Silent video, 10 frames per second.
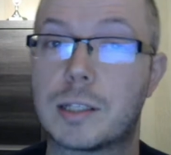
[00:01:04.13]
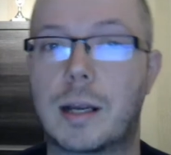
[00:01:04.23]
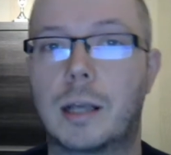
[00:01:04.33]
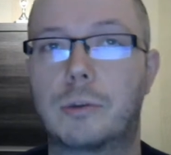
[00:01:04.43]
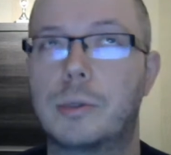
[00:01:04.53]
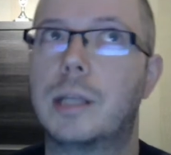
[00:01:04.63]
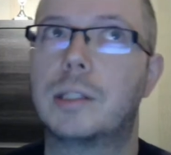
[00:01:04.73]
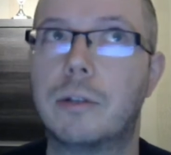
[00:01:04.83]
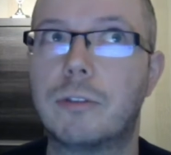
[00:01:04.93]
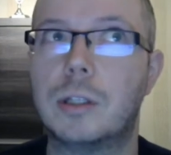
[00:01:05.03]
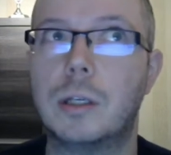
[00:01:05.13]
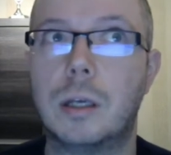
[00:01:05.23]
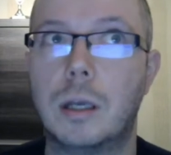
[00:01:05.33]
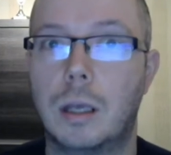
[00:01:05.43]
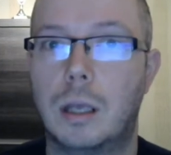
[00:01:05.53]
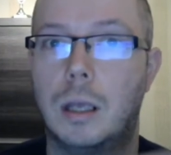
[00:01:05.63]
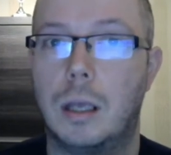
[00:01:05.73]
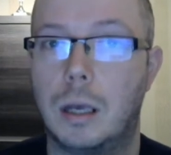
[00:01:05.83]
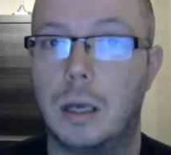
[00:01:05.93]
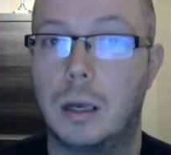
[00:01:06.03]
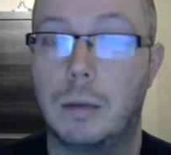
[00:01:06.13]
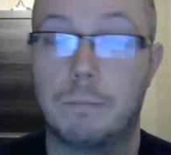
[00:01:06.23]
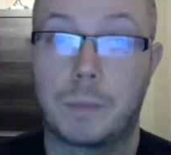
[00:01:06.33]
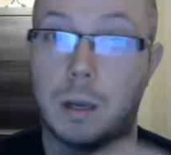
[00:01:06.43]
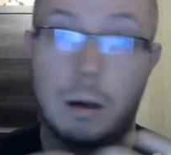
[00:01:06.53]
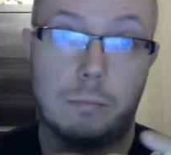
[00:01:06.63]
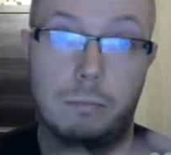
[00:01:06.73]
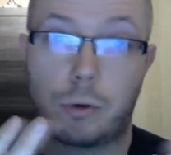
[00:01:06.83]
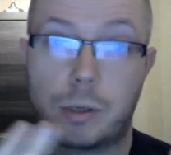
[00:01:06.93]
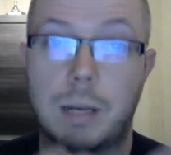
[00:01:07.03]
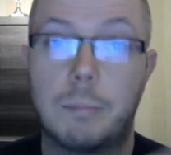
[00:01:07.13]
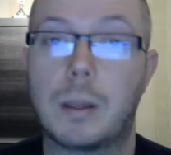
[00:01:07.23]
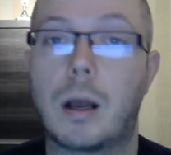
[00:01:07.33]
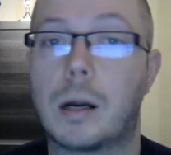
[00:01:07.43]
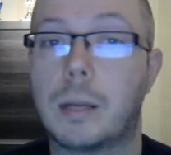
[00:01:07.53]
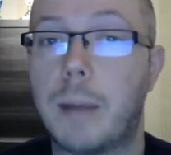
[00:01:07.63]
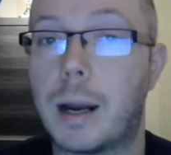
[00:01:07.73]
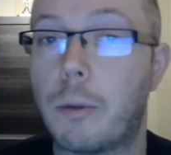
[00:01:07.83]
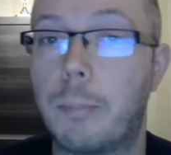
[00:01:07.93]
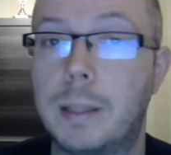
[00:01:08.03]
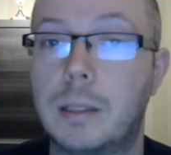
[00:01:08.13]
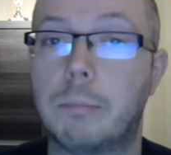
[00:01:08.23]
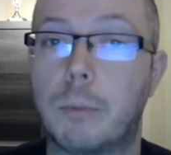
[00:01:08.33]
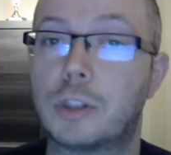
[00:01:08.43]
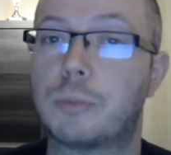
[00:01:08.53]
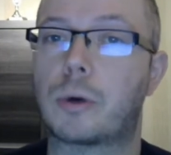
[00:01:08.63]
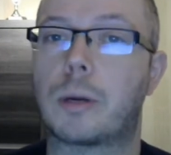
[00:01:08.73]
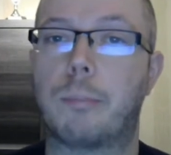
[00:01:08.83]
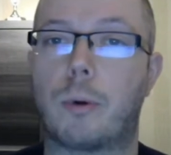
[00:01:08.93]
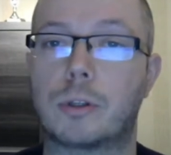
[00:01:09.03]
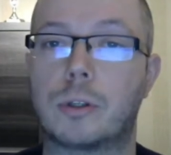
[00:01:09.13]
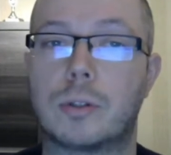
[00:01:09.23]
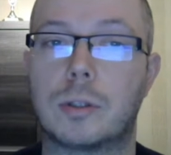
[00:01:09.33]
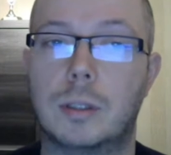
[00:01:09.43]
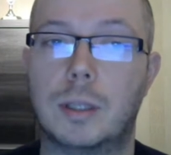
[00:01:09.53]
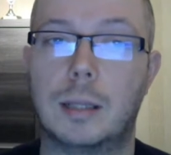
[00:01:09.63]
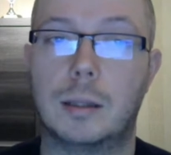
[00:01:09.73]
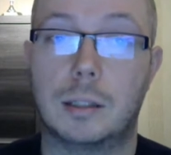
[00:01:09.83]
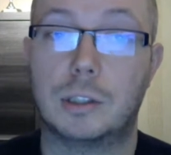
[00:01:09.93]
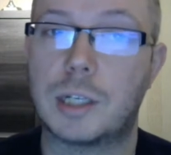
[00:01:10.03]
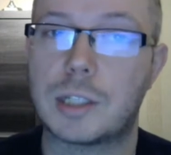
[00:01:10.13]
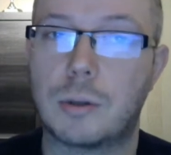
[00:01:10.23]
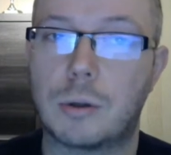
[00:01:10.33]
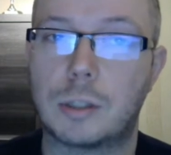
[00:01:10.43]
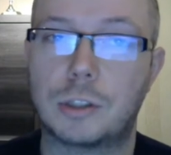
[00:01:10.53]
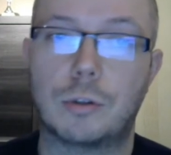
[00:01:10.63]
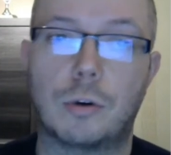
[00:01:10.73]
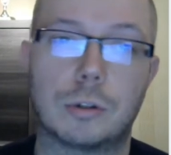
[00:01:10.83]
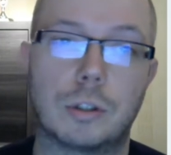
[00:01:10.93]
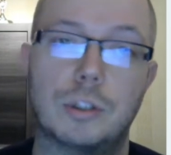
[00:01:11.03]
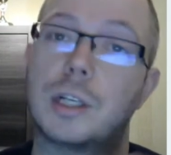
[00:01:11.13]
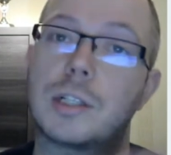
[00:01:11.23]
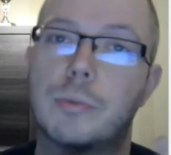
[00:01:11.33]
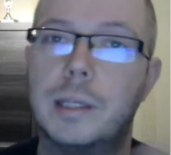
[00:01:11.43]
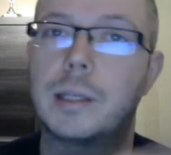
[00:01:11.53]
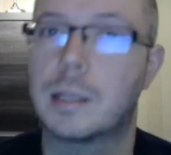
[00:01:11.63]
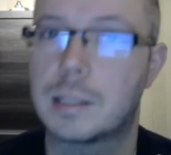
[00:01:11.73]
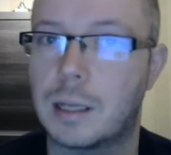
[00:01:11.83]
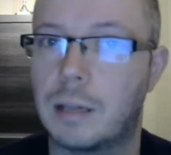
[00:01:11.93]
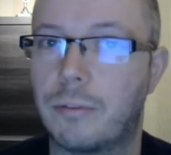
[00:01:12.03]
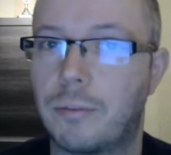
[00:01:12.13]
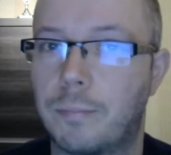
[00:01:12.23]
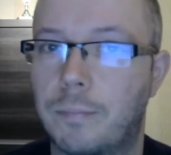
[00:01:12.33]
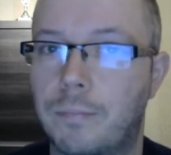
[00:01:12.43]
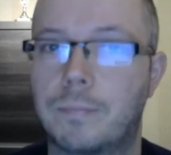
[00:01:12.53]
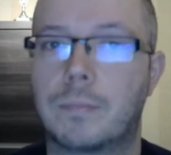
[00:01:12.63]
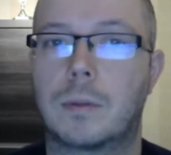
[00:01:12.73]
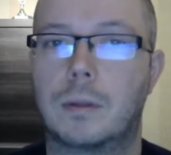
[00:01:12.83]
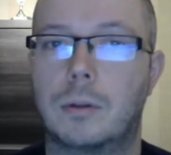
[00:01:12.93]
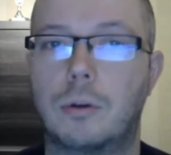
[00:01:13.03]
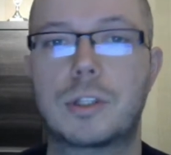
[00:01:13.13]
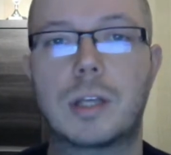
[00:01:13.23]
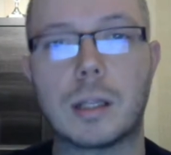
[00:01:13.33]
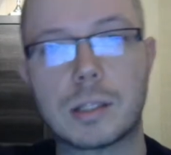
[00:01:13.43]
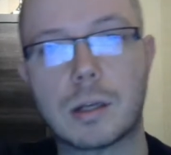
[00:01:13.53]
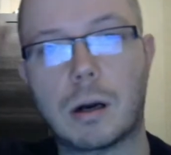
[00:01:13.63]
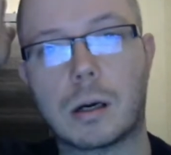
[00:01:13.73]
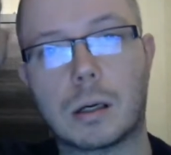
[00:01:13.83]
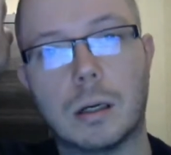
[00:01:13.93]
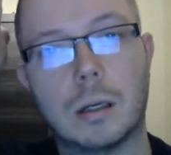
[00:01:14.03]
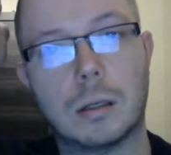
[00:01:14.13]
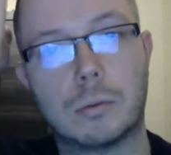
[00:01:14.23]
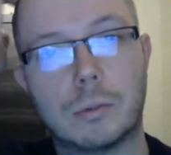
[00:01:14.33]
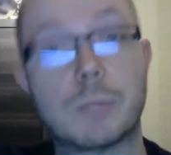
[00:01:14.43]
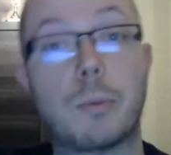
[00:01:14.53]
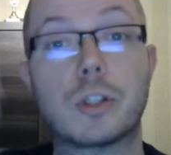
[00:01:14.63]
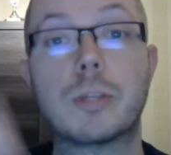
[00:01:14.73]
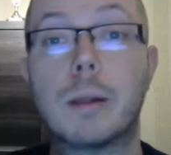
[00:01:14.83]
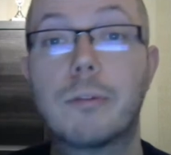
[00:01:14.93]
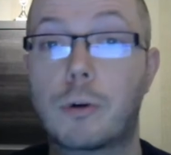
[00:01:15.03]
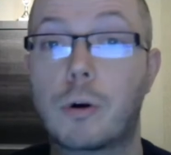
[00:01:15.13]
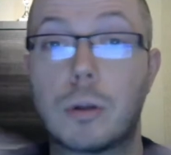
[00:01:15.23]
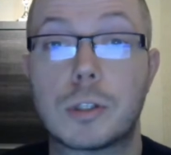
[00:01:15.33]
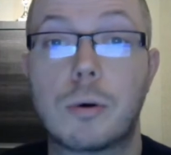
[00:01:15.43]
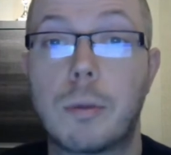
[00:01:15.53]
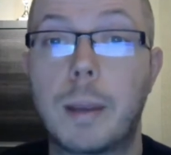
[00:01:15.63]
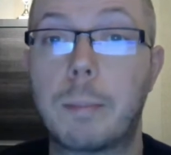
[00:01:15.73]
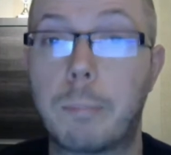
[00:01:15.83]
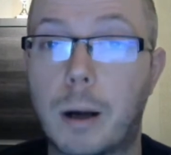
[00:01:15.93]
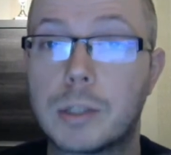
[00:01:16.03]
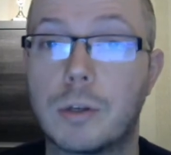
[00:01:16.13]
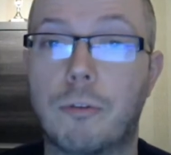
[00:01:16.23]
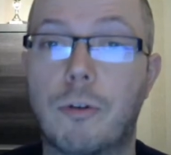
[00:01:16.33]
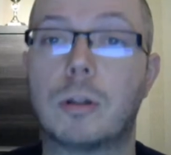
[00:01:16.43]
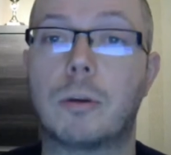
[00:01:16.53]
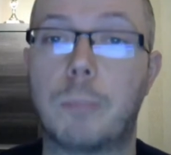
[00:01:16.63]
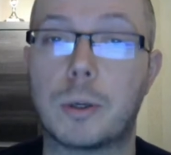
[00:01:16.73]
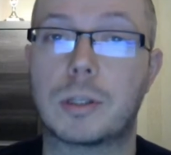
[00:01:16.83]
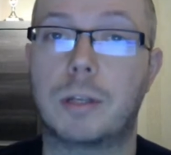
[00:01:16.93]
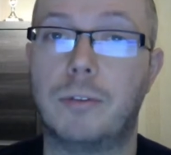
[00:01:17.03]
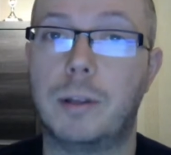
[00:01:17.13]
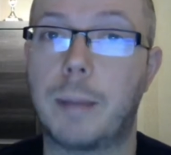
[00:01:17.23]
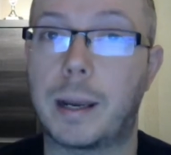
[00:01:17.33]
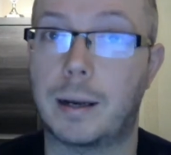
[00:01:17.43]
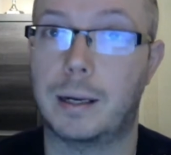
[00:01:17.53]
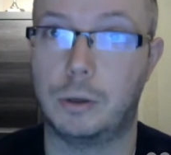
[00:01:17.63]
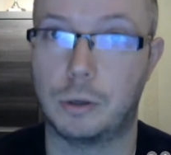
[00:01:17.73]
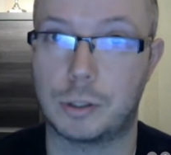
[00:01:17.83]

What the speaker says: like creativity, for example, are in my opinion much more important than the chess knowledge or the chess rating itself. Those skills are responsible for also a big part of all the positive feedback I got.